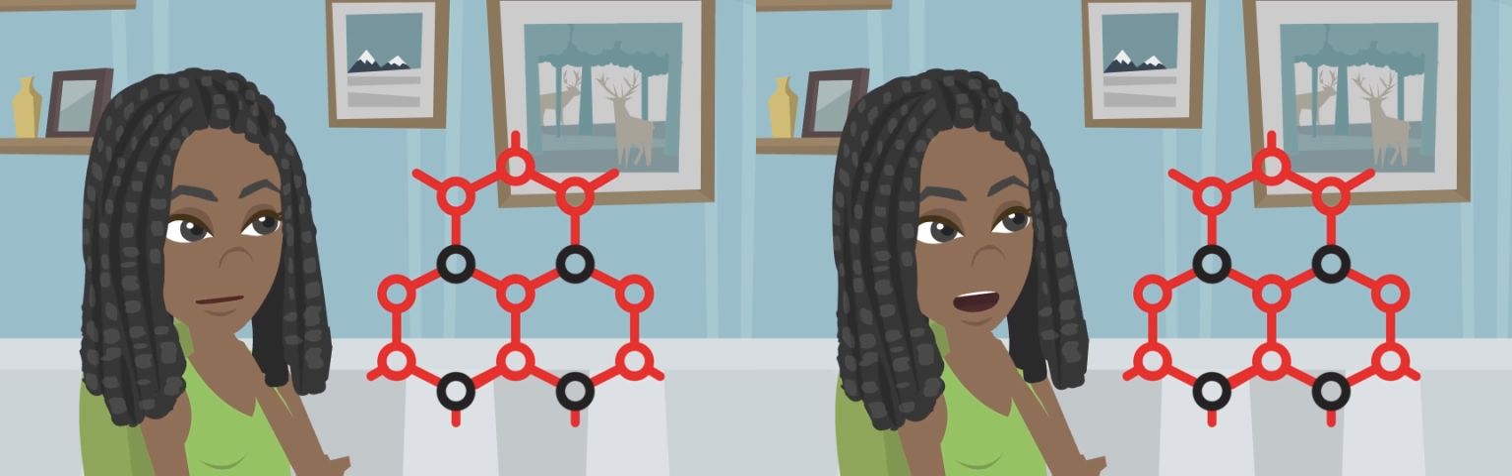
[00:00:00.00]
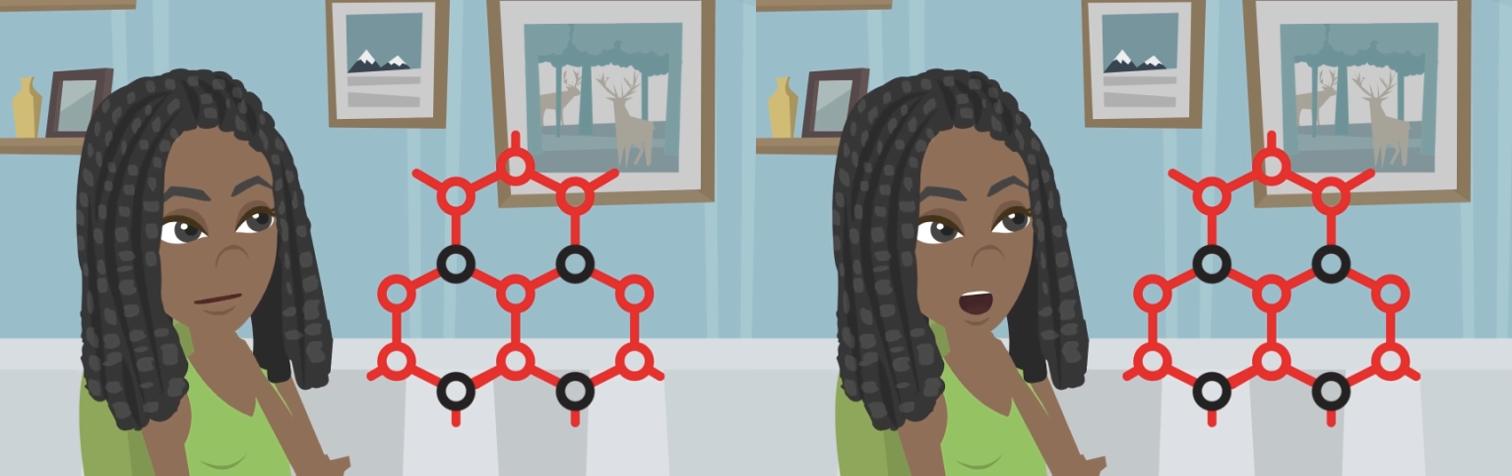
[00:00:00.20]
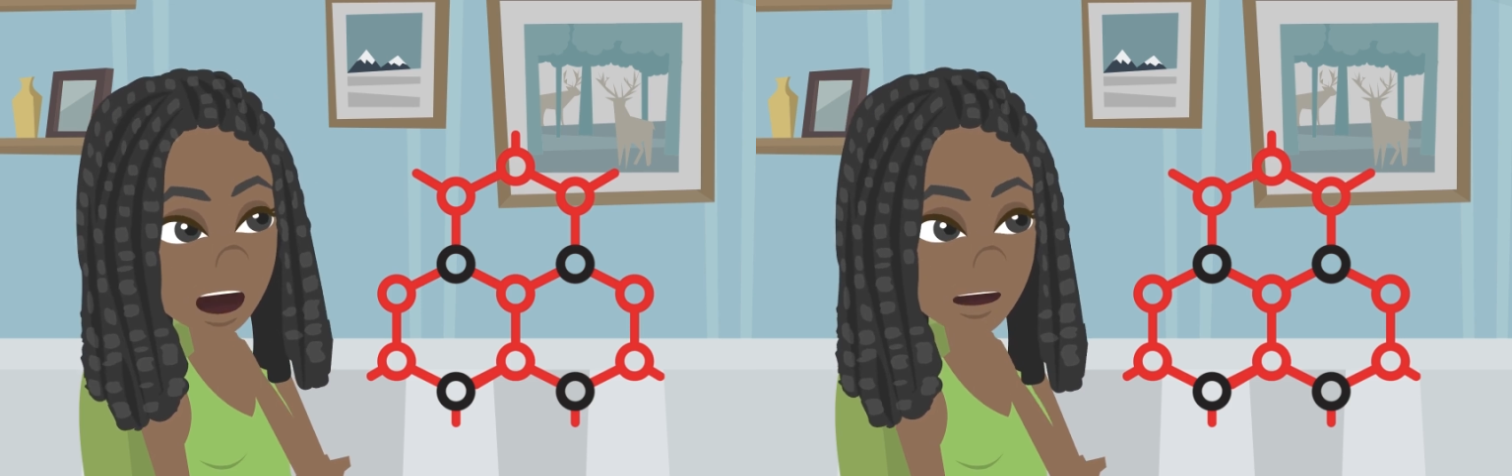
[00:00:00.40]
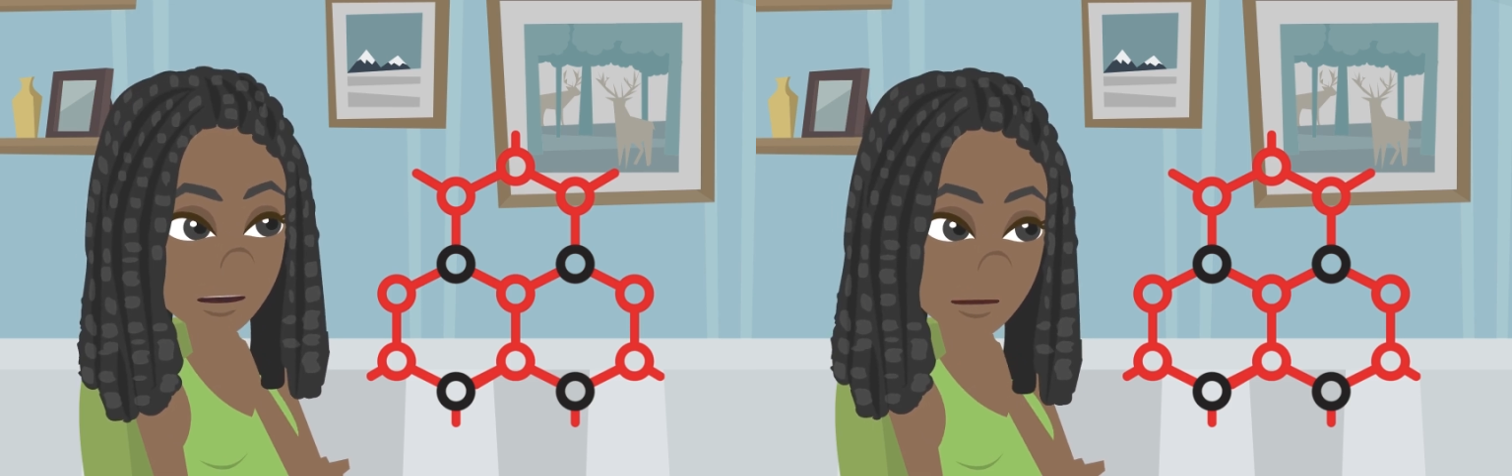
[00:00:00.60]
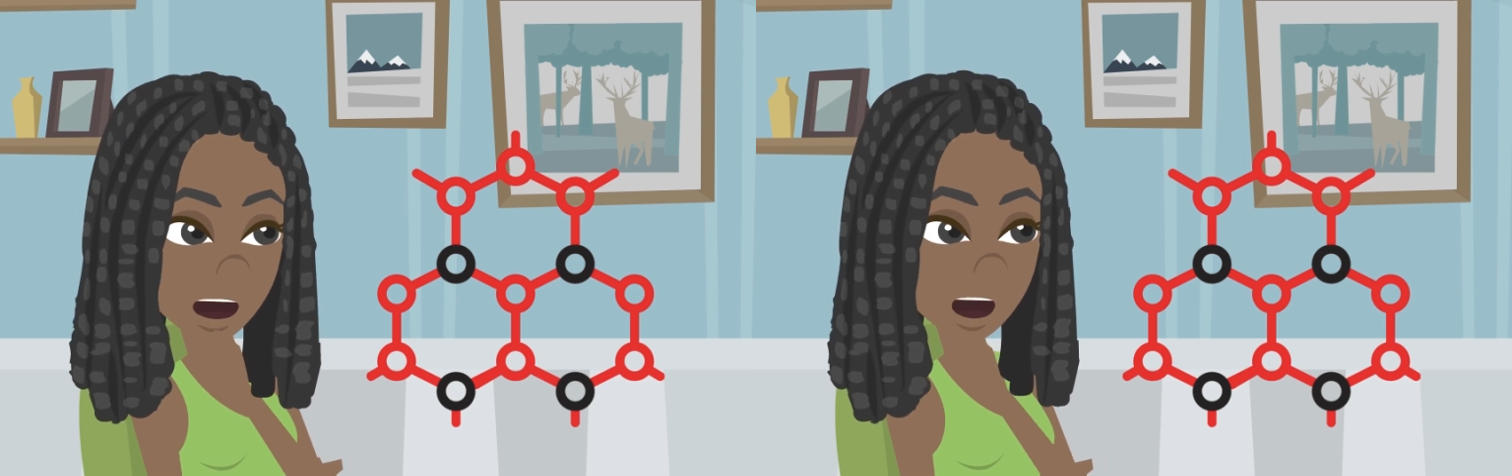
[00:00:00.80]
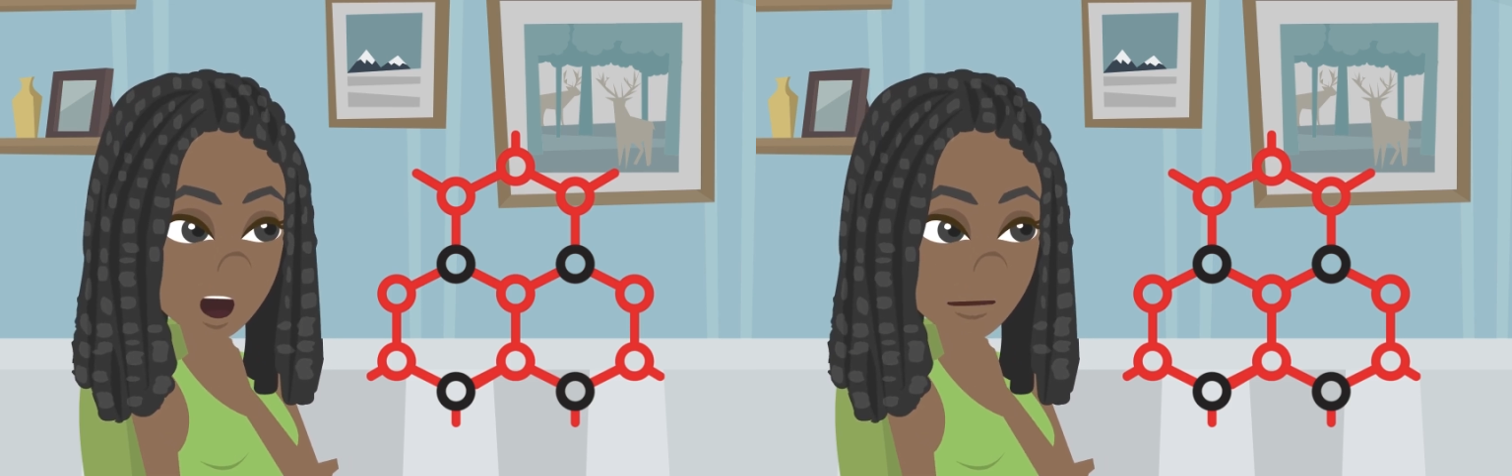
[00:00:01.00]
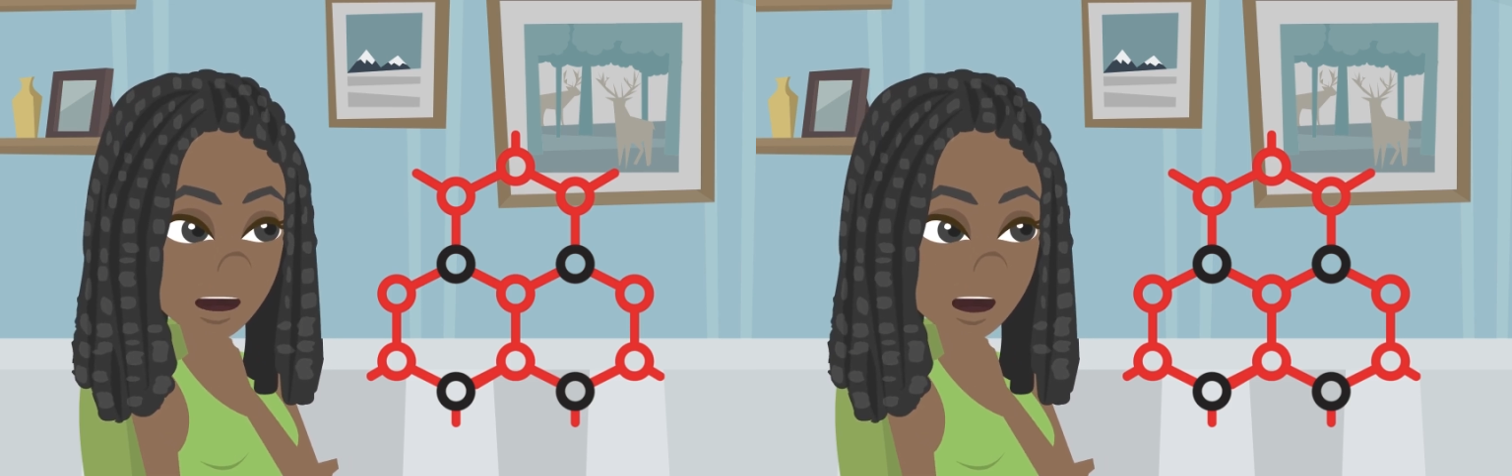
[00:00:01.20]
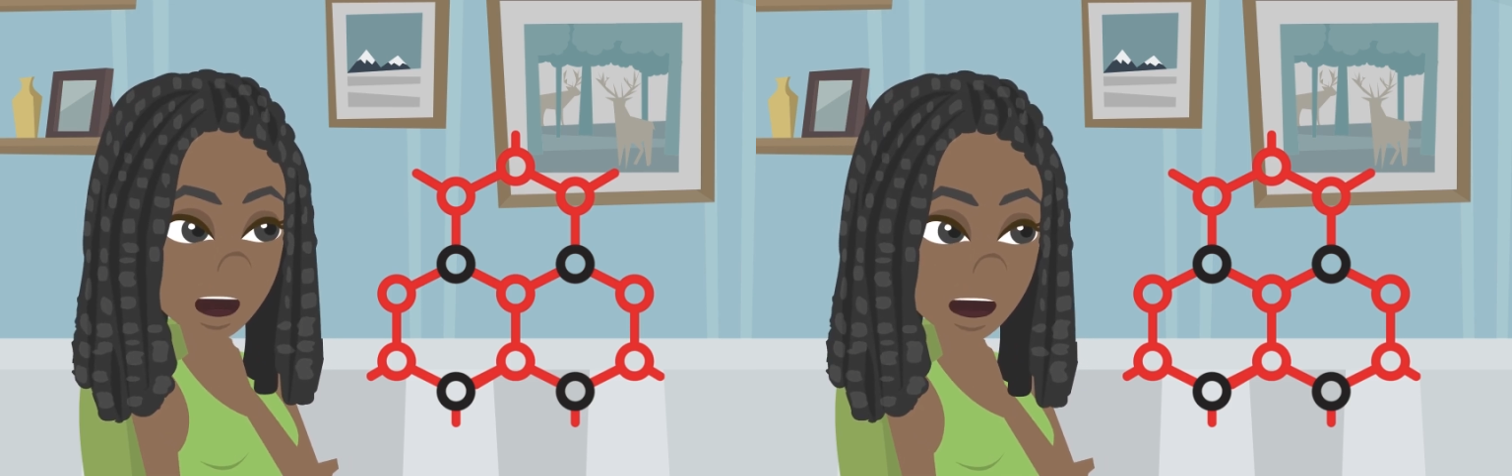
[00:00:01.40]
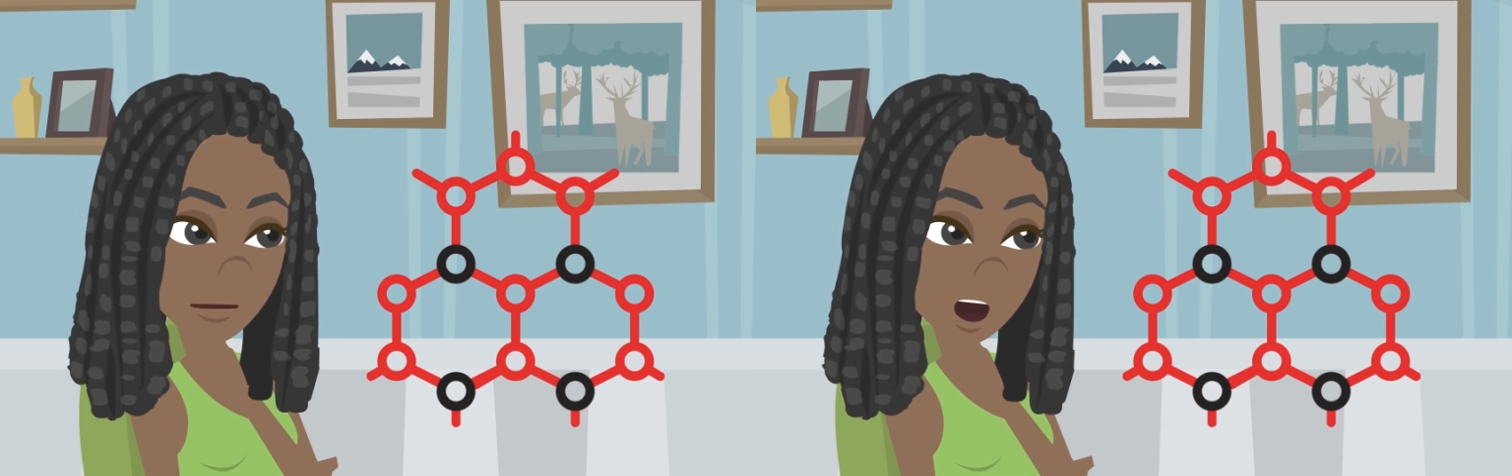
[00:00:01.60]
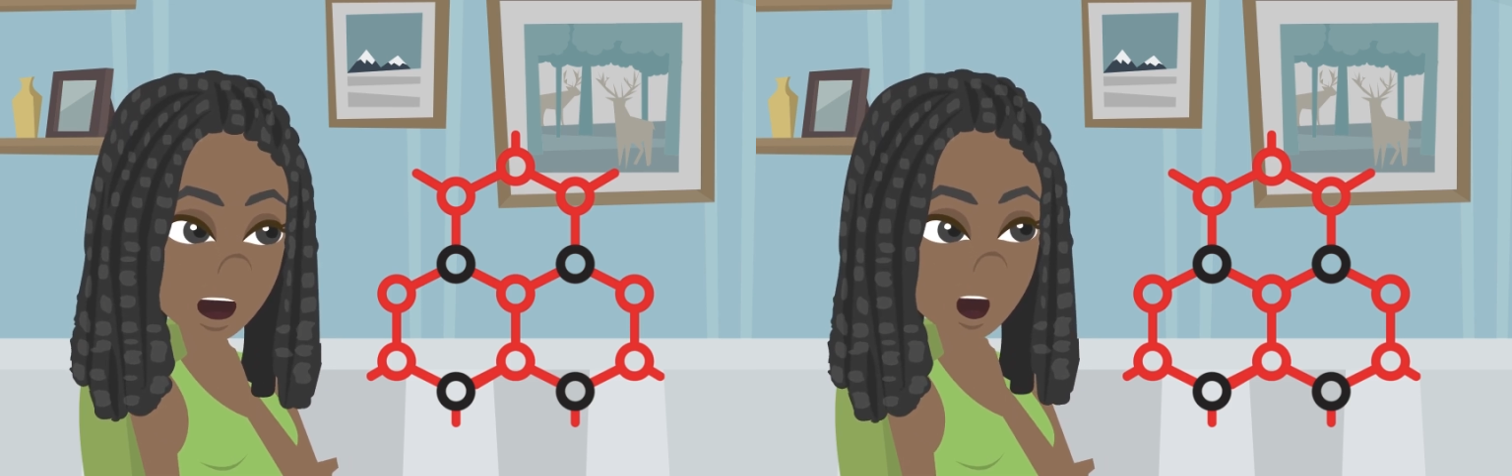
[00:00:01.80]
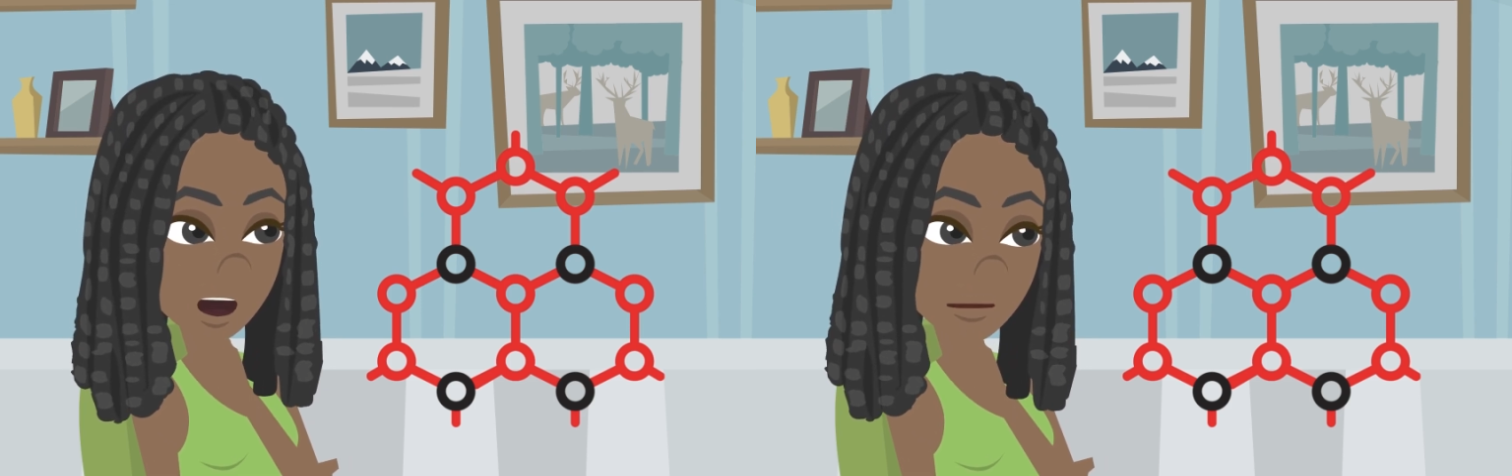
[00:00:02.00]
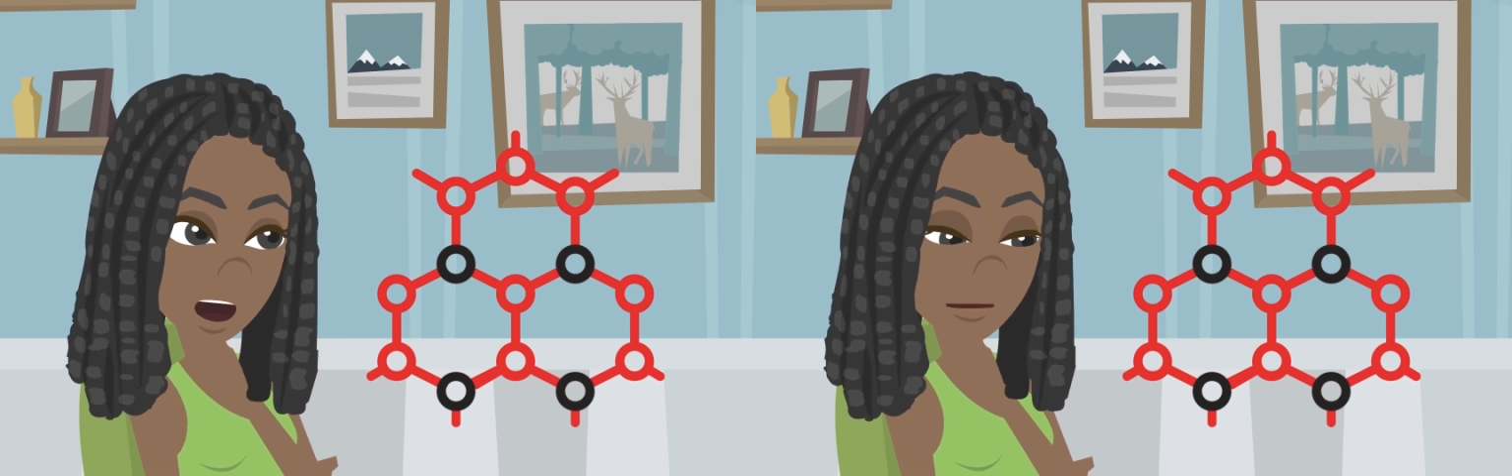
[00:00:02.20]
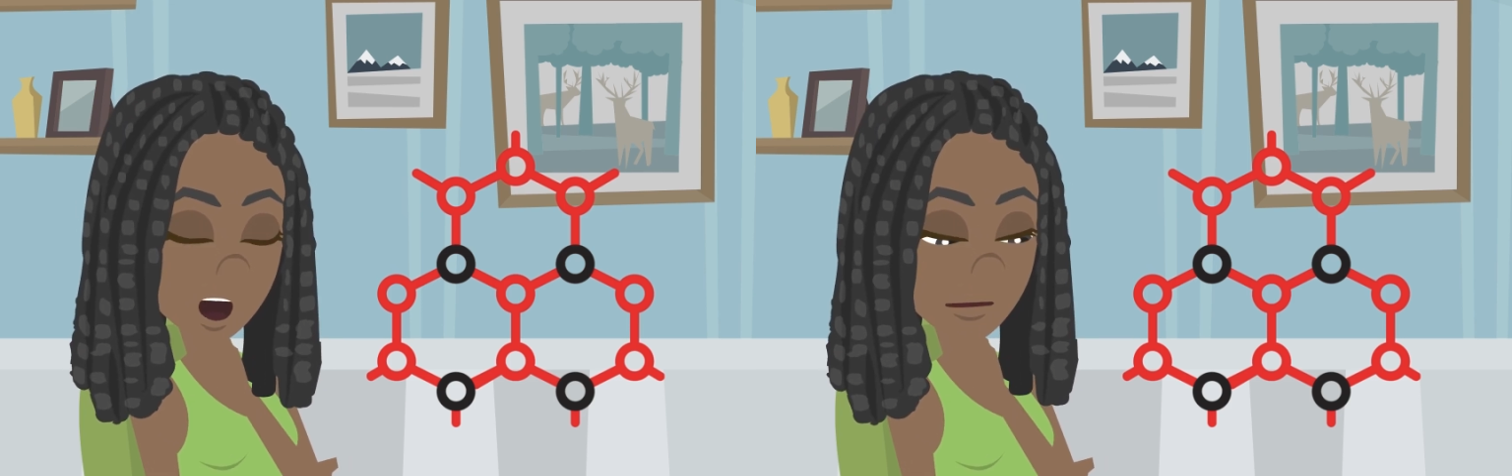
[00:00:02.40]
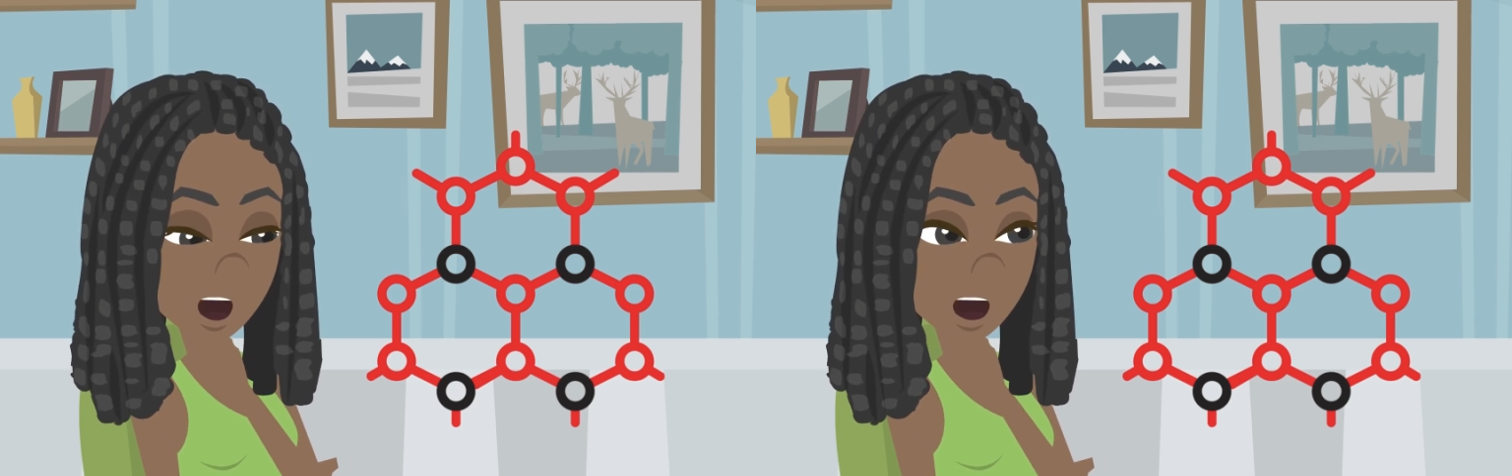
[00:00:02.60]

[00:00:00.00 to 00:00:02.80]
which means it's made up of long chains of repeating